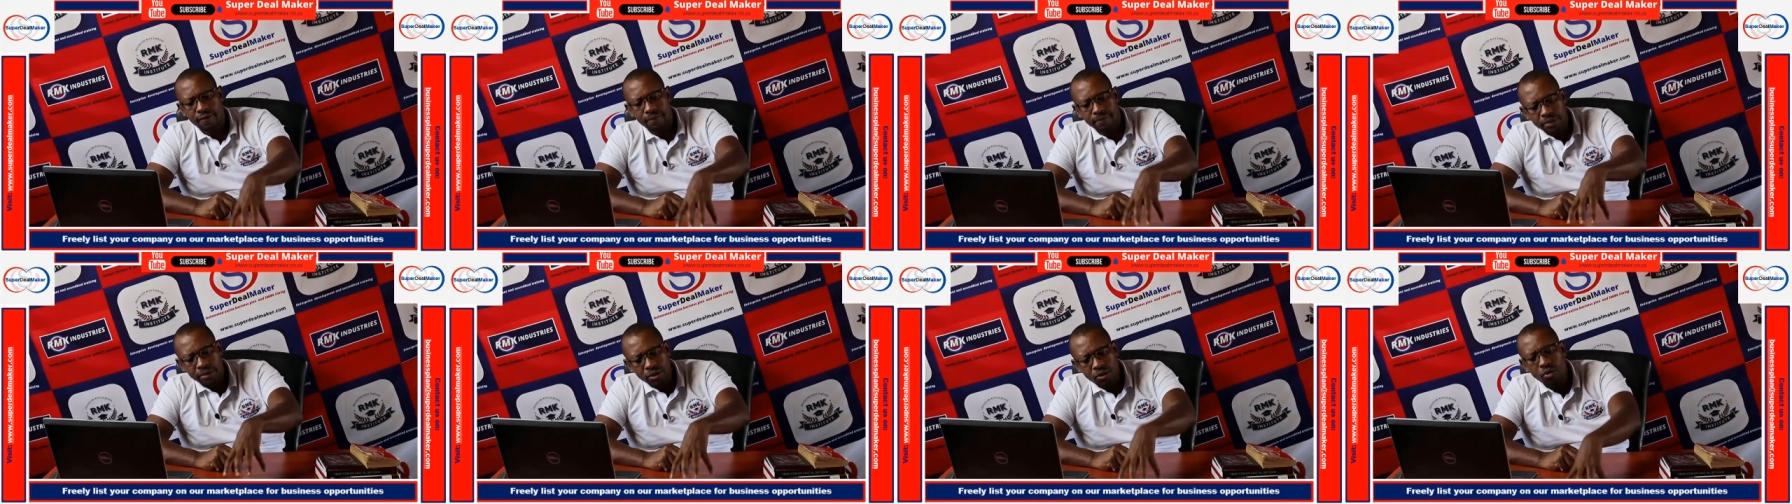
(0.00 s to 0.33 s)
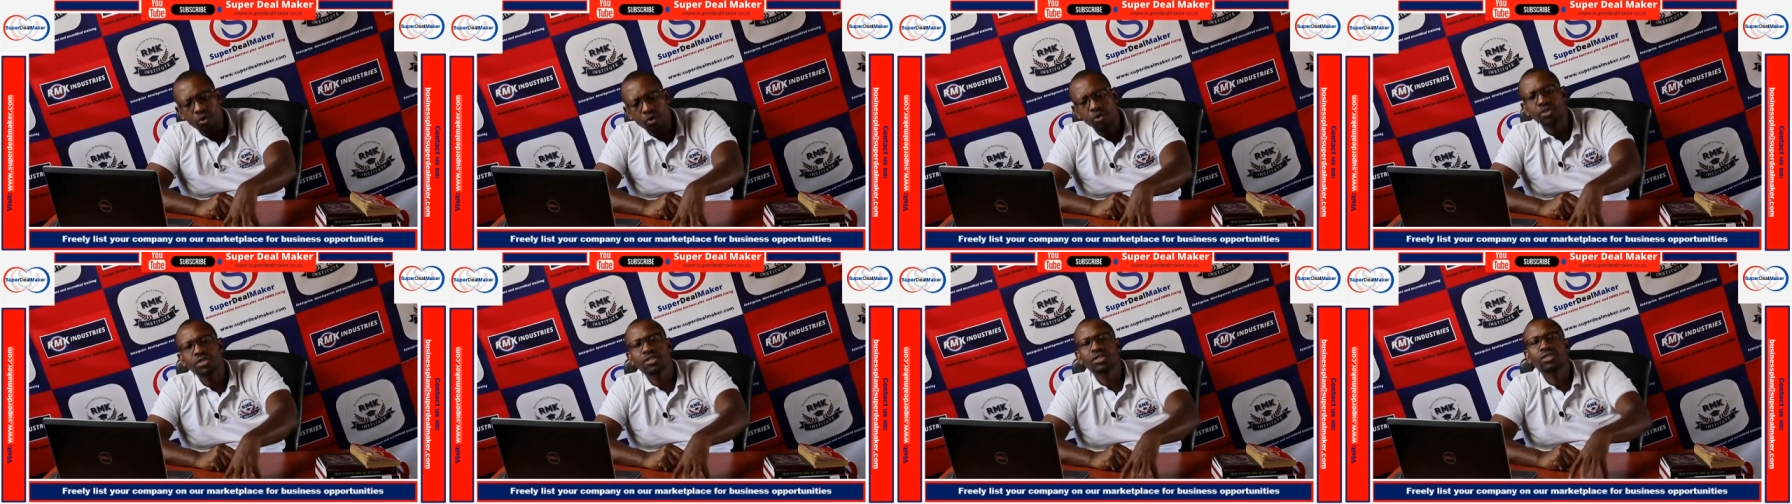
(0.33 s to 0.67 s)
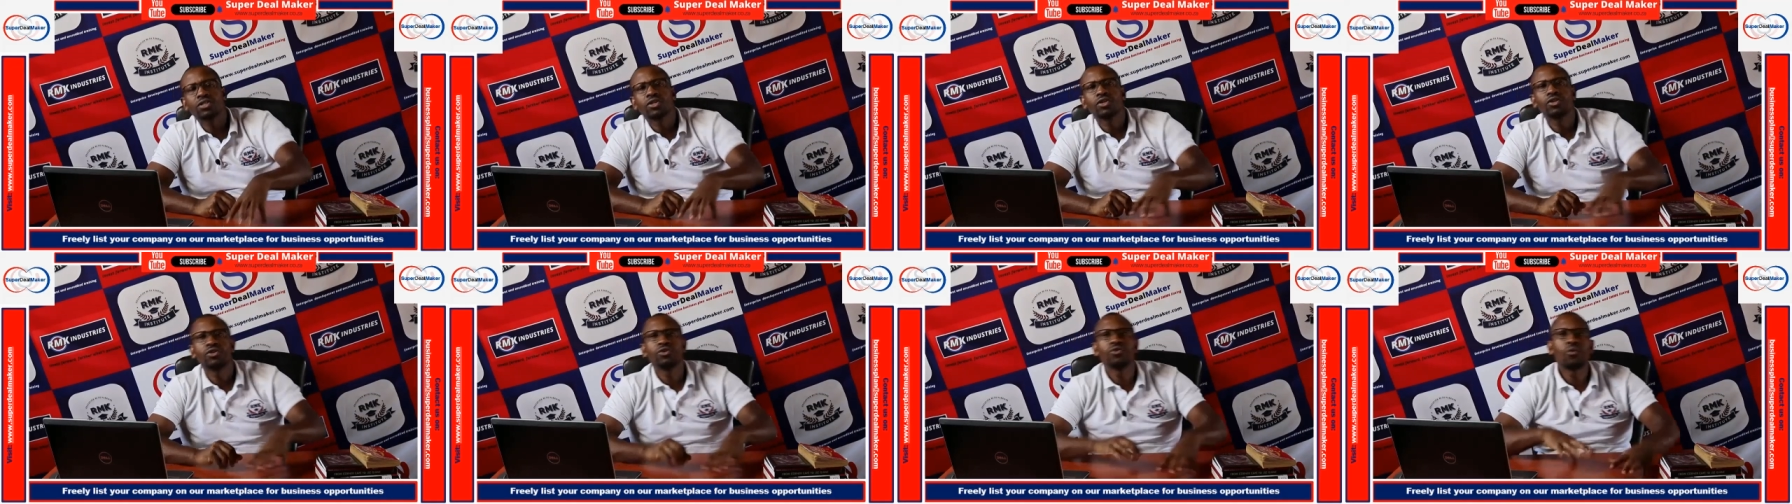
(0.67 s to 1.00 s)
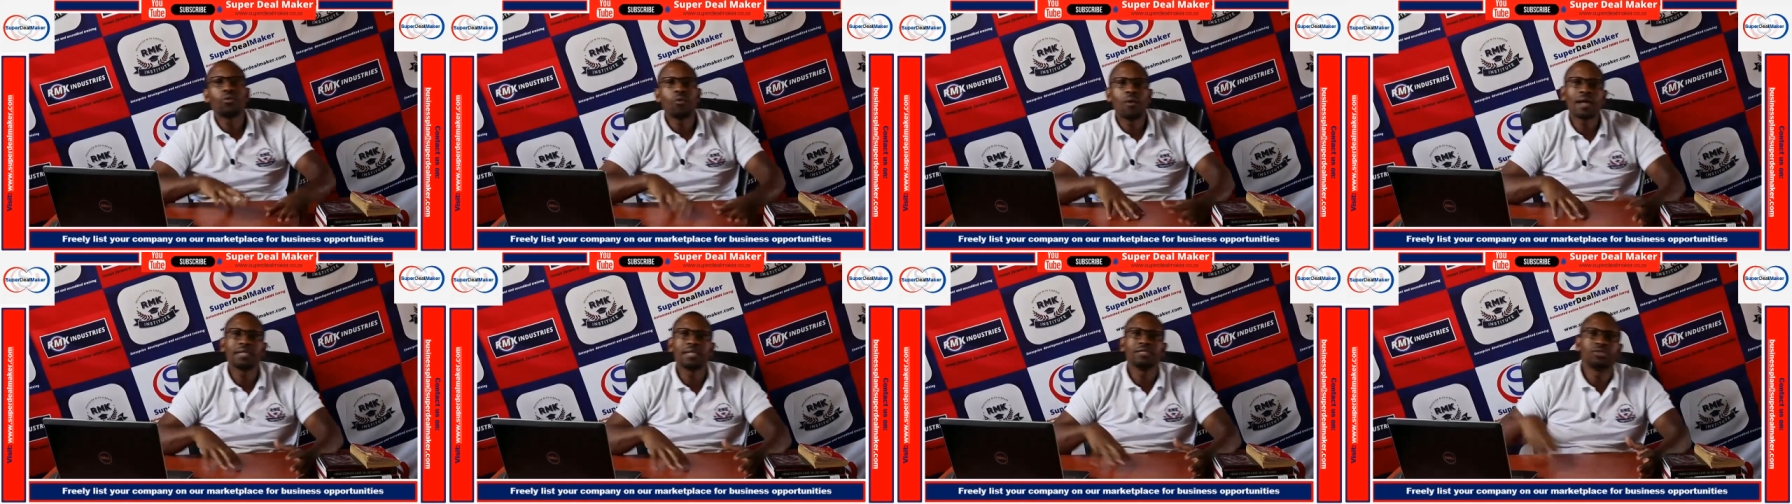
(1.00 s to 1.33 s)
because you
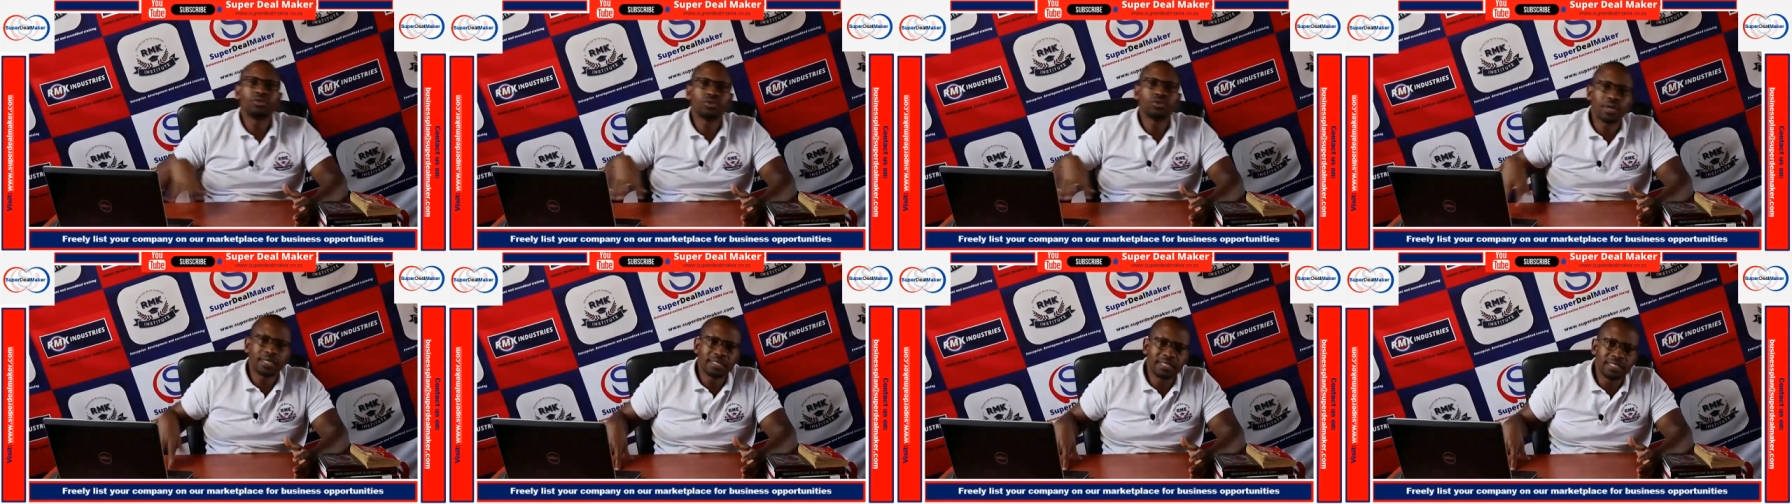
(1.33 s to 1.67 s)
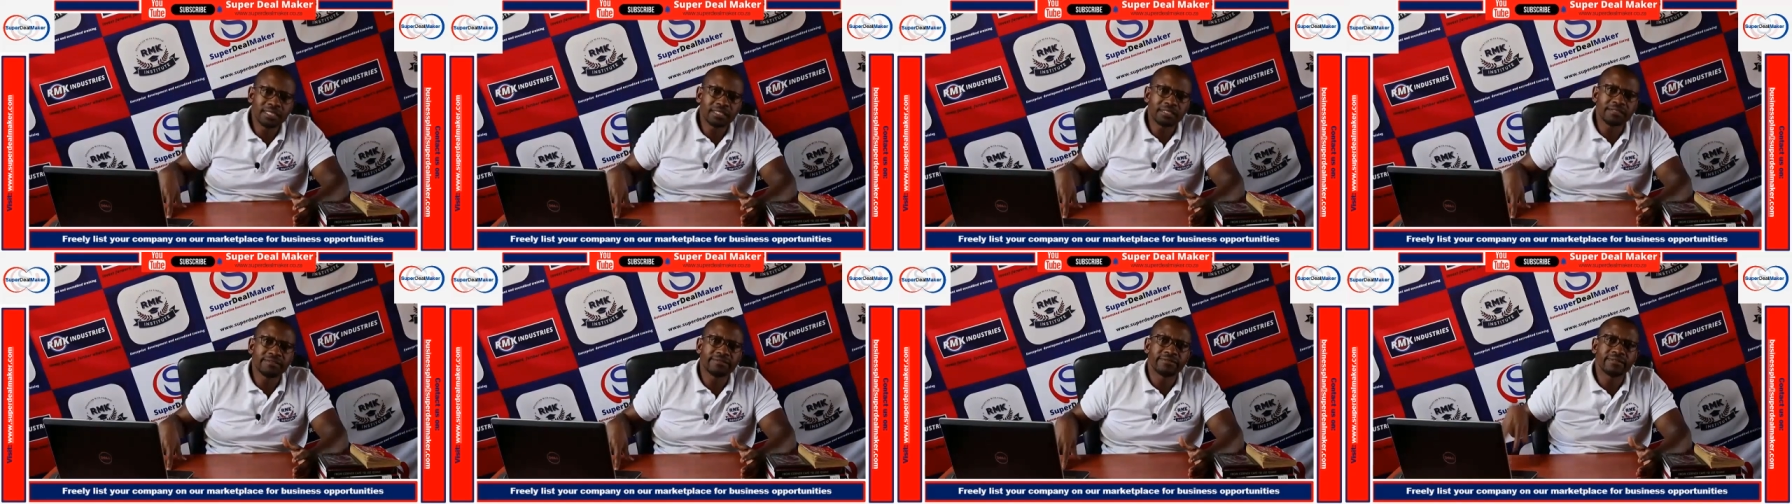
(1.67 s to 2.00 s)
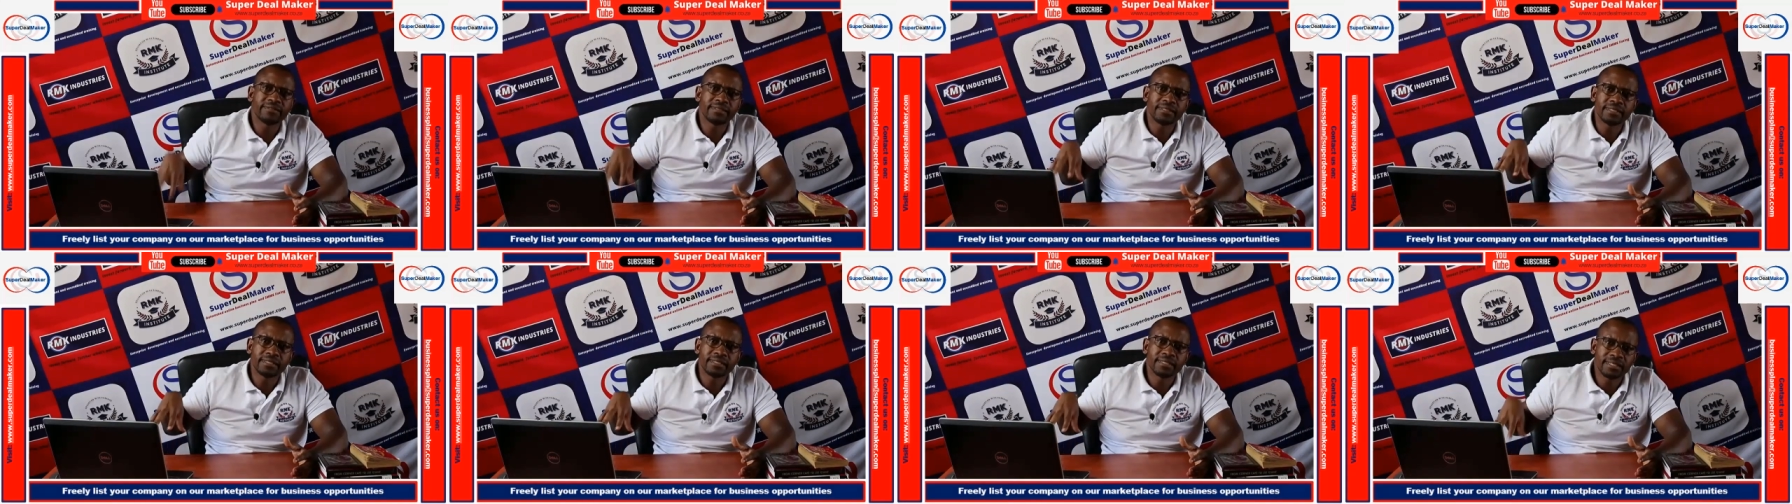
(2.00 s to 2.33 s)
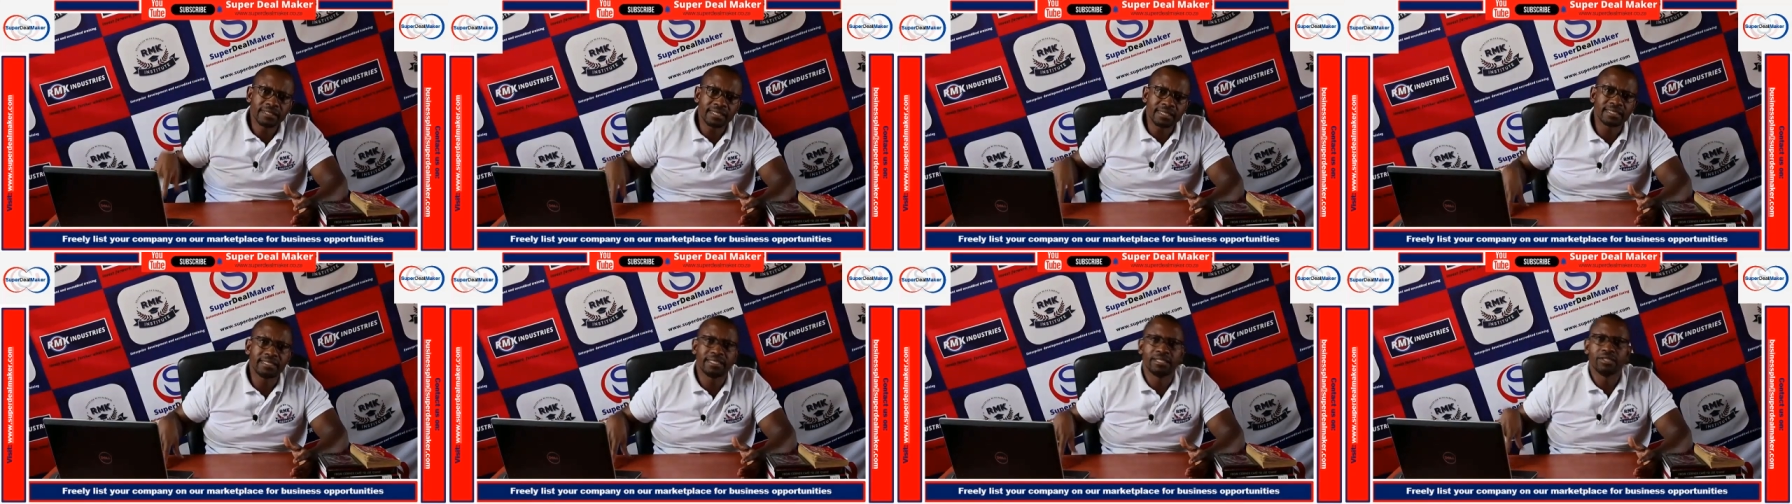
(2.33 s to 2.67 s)
want to achieve
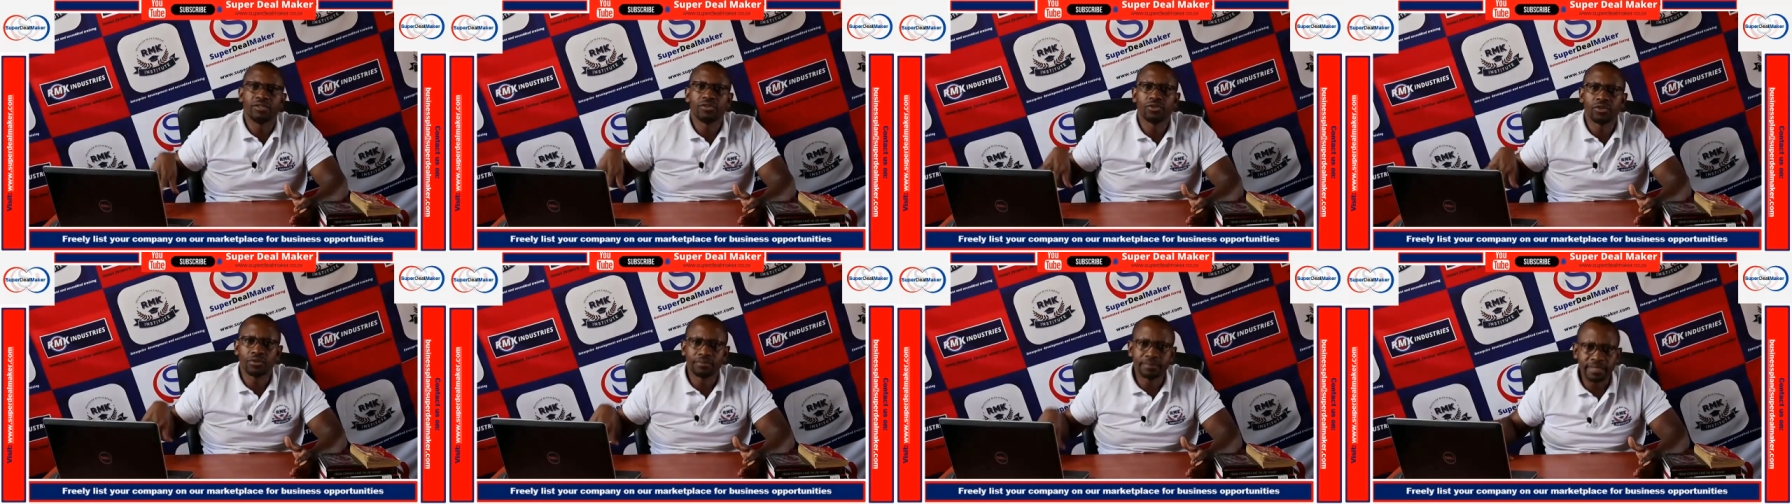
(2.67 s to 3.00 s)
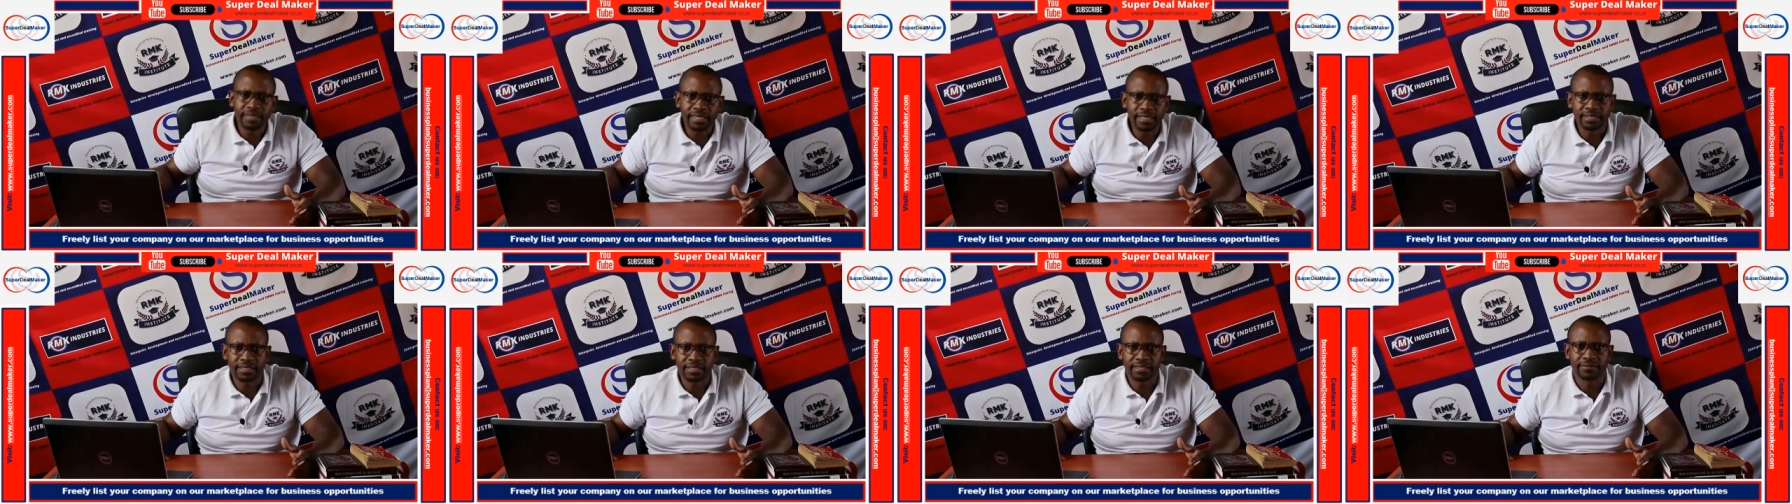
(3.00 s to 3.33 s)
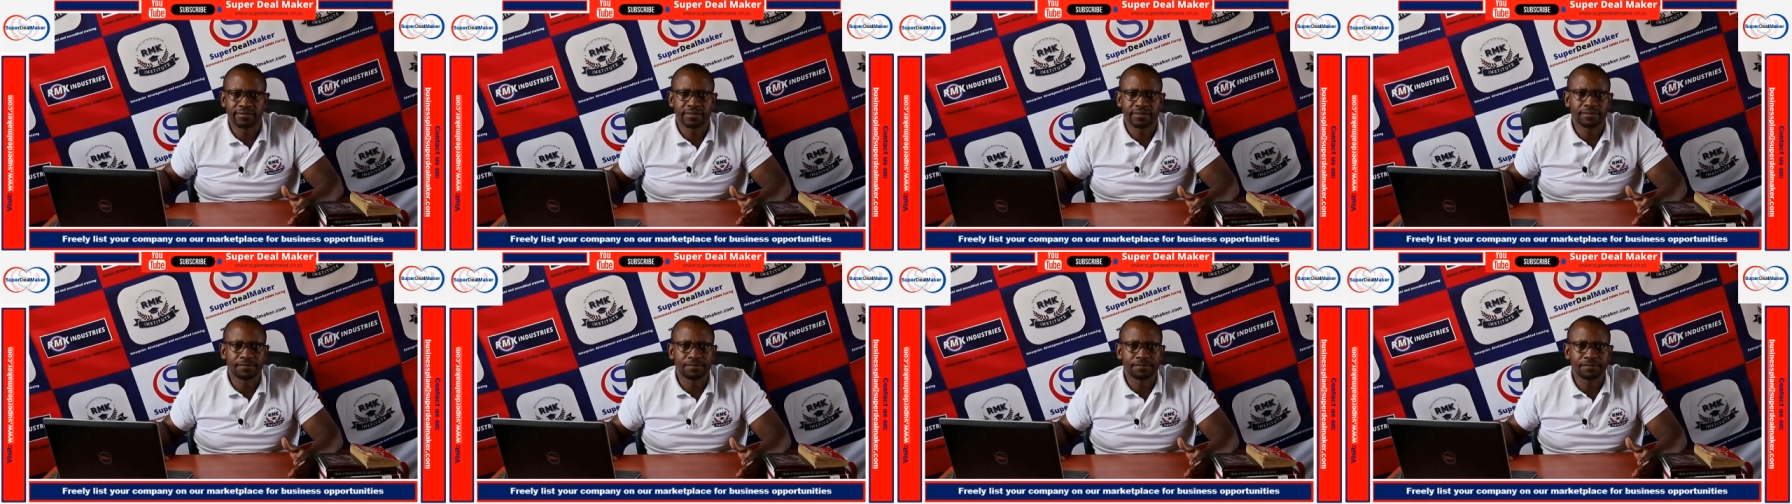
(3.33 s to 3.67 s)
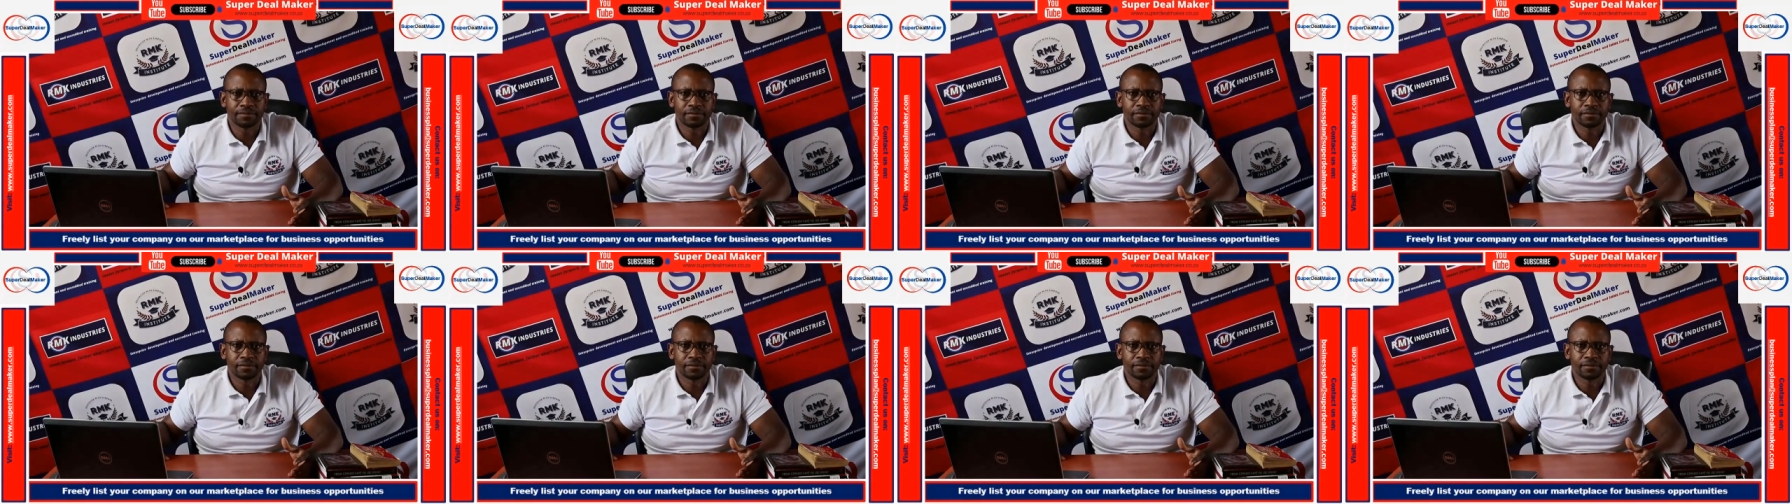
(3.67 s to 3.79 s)
certain objectives.